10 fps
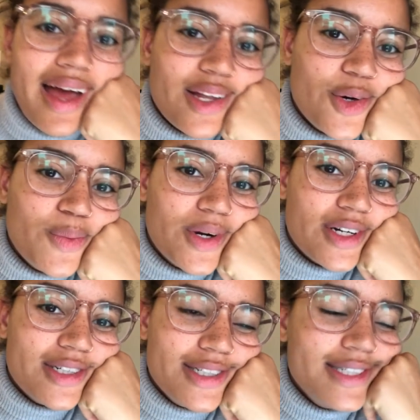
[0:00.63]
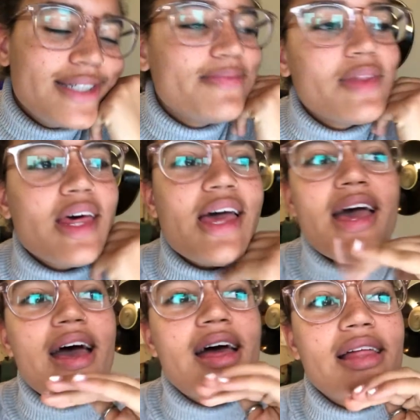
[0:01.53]
Hello world!
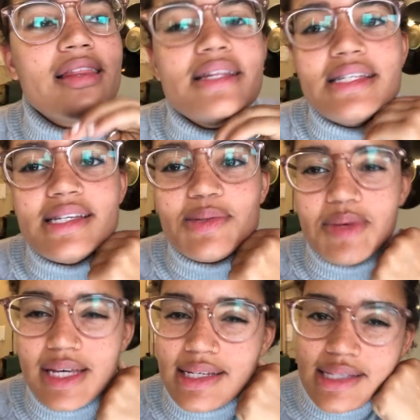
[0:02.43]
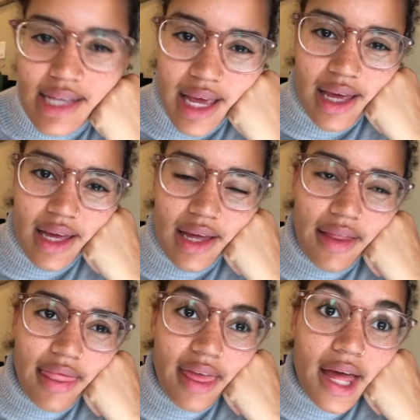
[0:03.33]
This is me
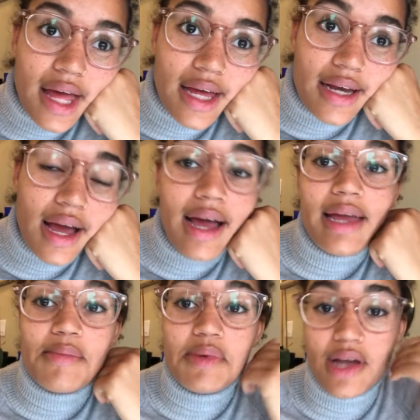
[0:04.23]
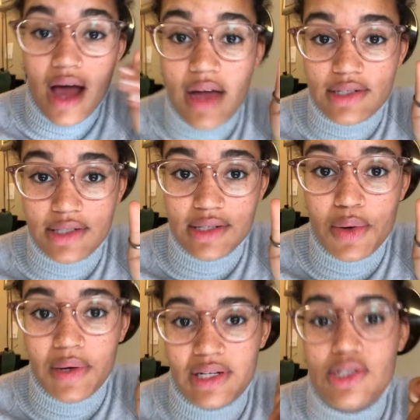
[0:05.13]
saying that I am not
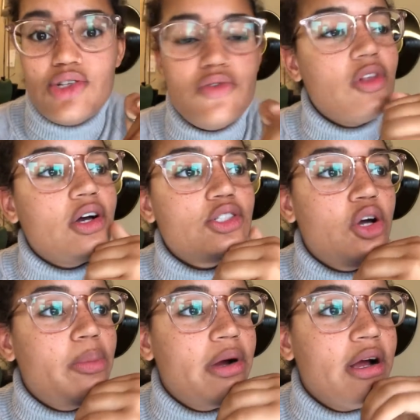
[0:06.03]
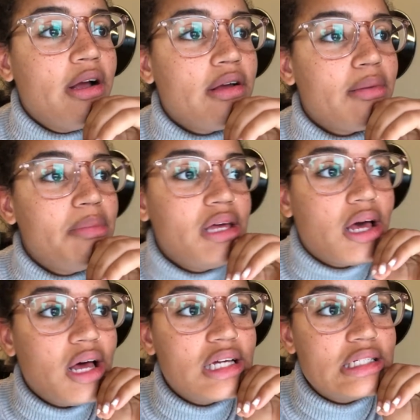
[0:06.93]
going to do Vlogtober
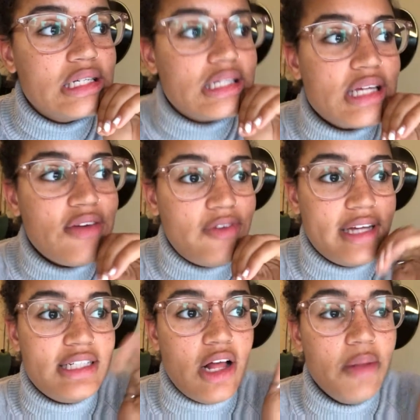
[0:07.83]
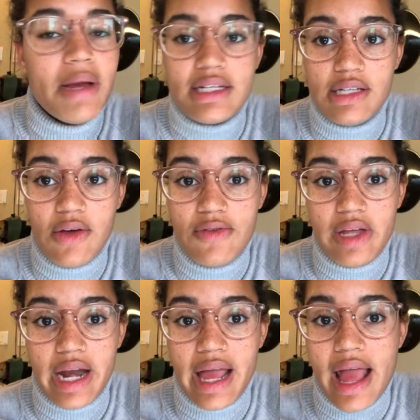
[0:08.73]
because if I tell myself
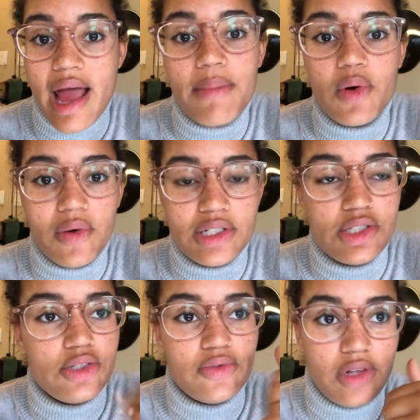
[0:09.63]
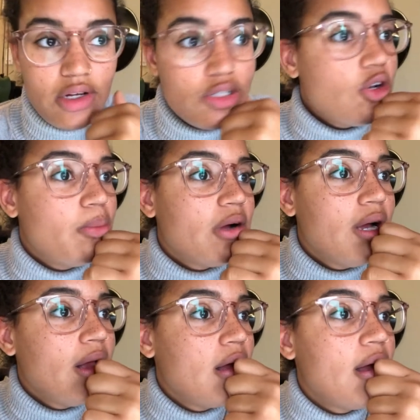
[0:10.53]
that I am going to do
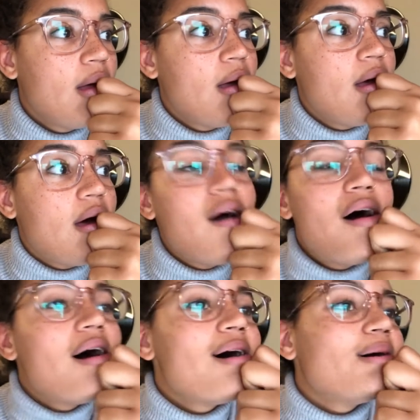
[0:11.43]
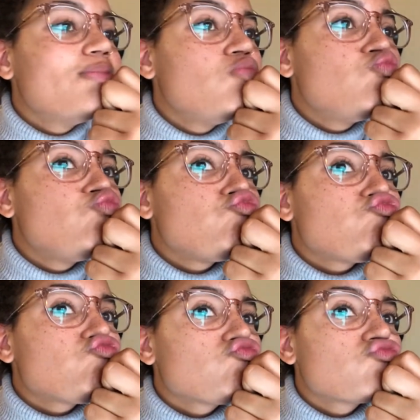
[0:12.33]
Vlogtober, um,
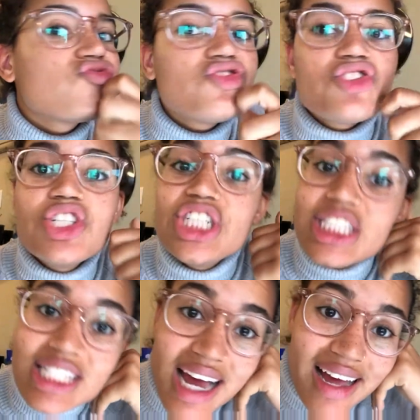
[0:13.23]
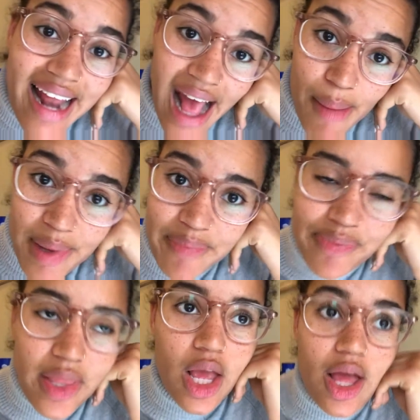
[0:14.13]
it's not gonna happen,
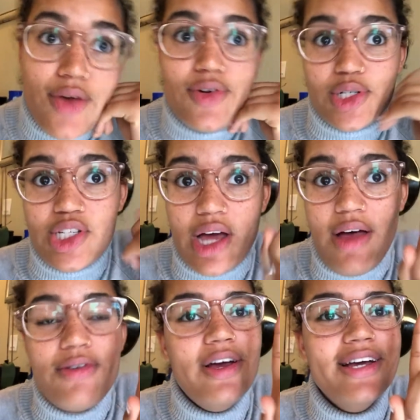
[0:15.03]
first off.